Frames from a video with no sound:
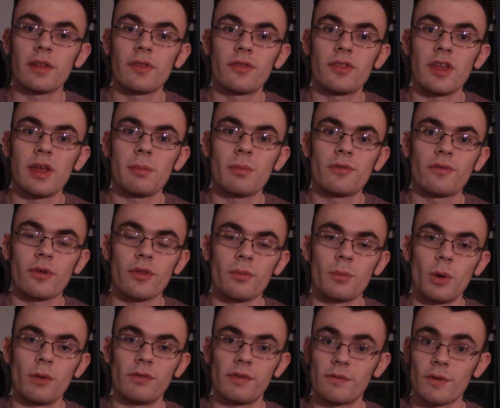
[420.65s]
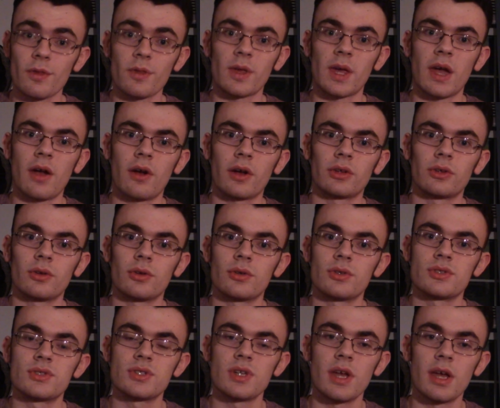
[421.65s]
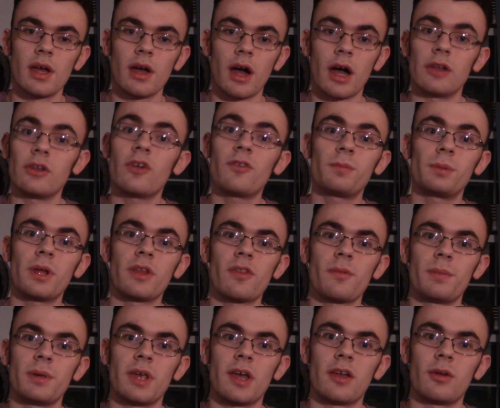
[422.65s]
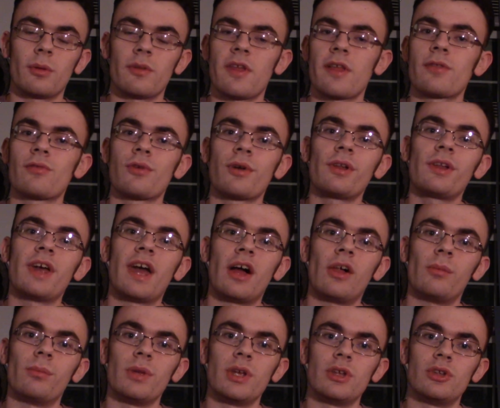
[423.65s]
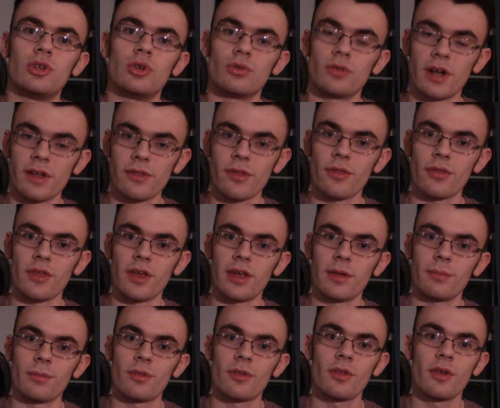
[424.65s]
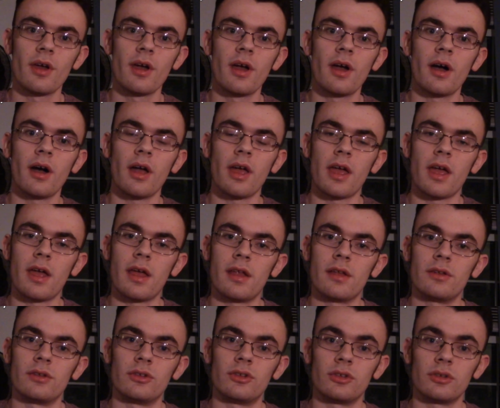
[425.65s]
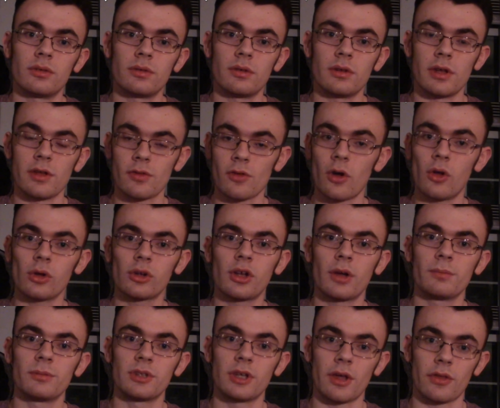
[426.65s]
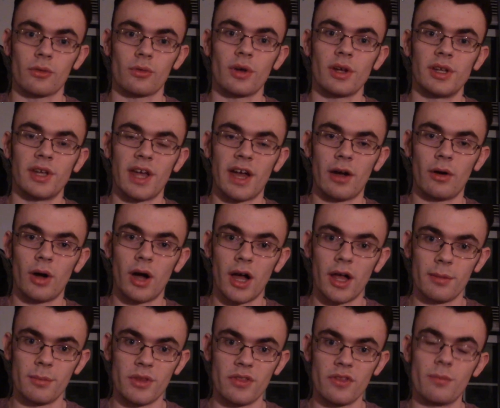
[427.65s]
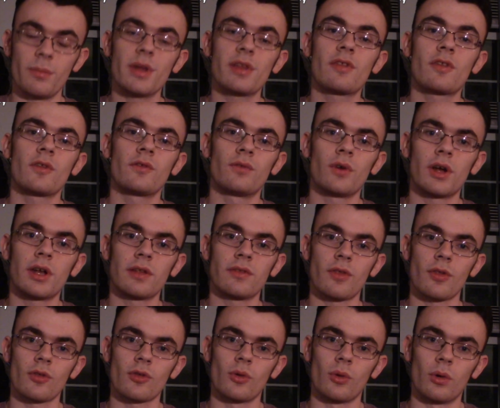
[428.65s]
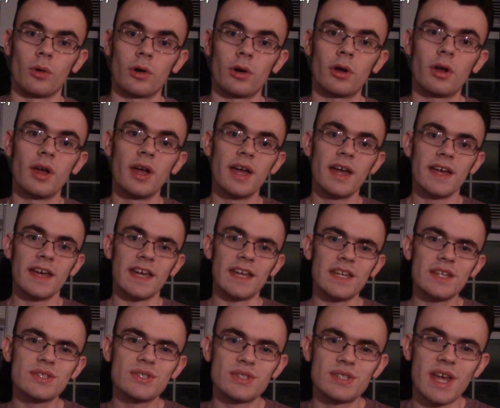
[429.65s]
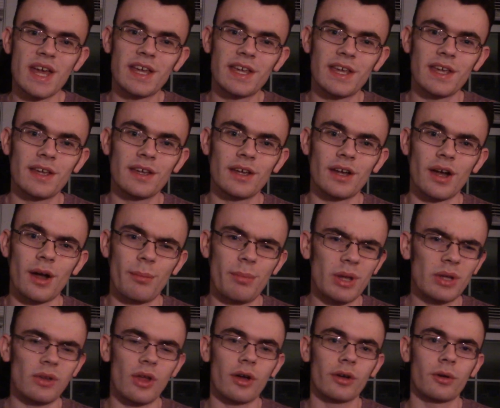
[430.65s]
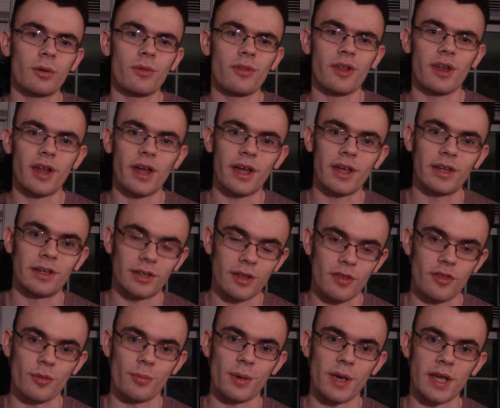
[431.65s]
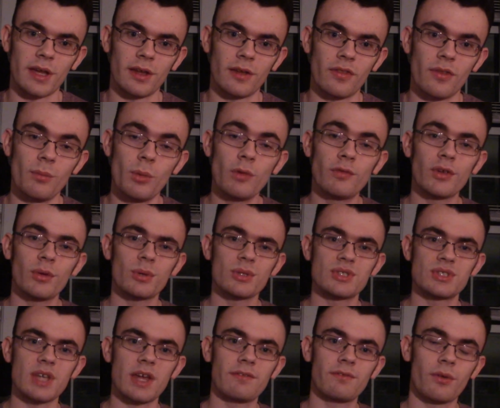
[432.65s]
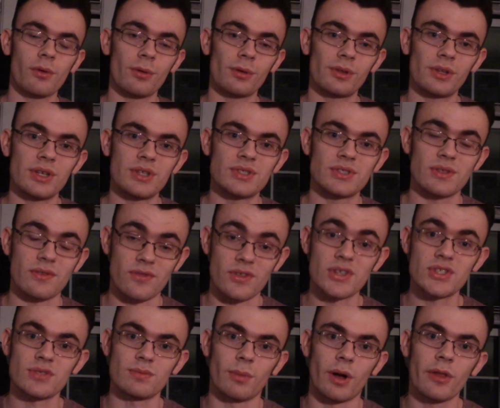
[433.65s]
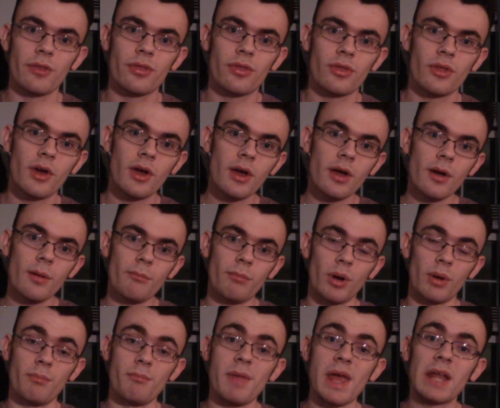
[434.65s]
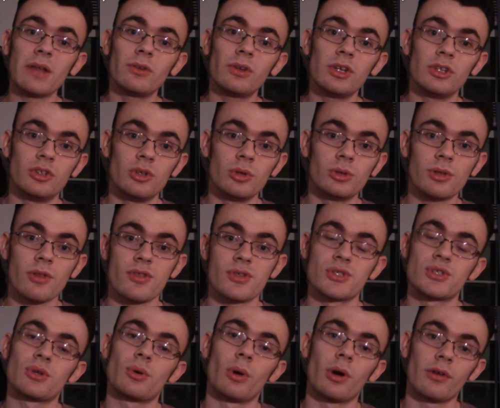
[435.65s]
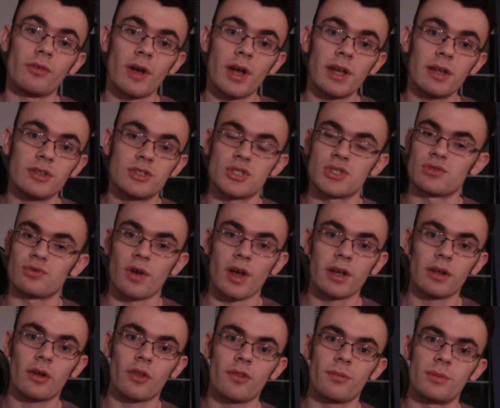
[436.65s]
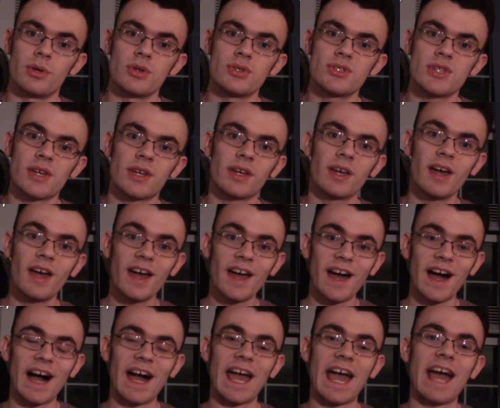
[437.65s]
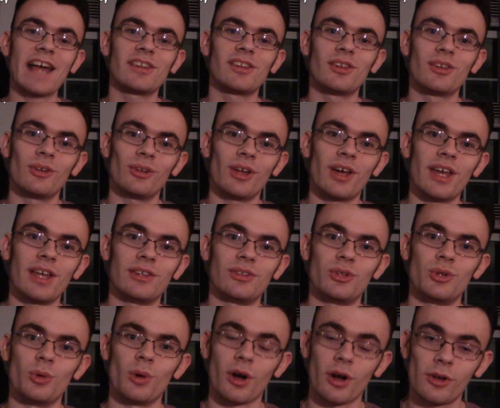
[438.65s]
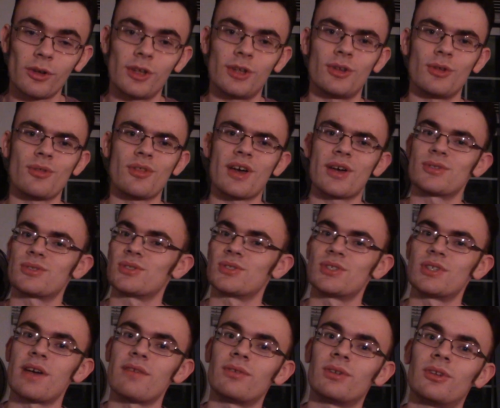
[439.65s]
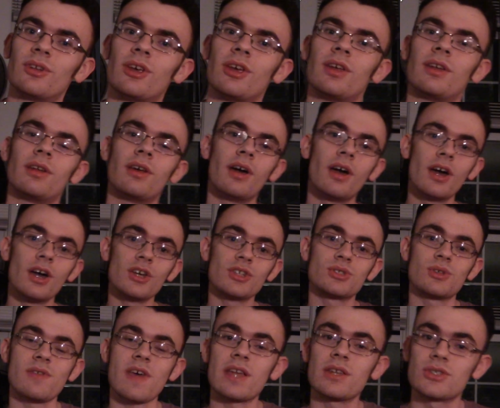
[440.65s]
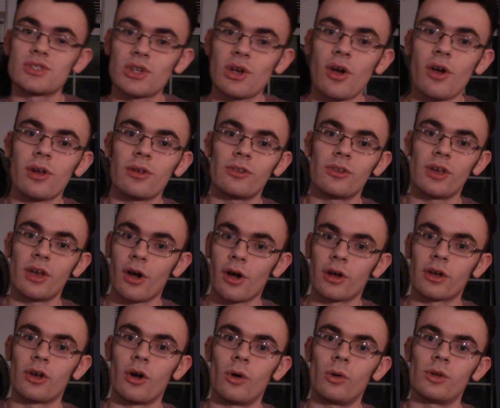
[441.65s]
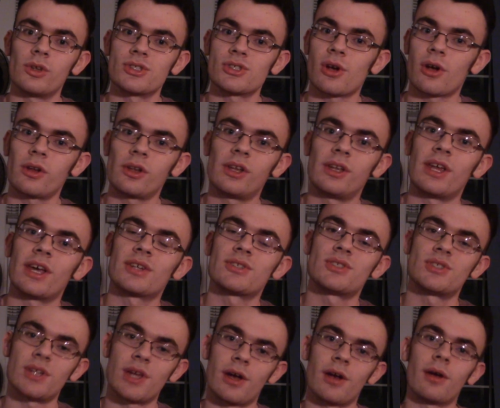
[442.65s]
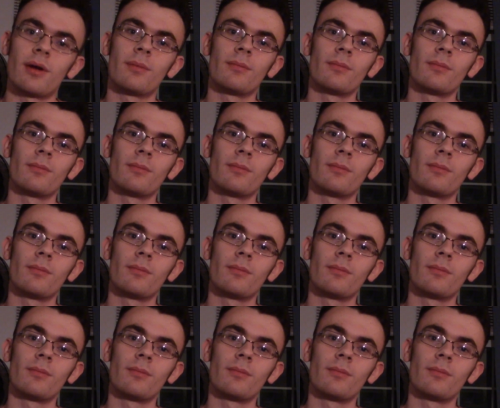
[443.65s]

themes for the movie for the characters. I love playing the piano, and that's really helped me to write the themes. And it's all come together right now. I'm in the midst of writing the score. It is taking a bit longer than I anticipated. The movie was set for release this month, but mainly due to the score writing, just writing all the music, I had to delay it to early 2017. So that is currently our goal, is early next year.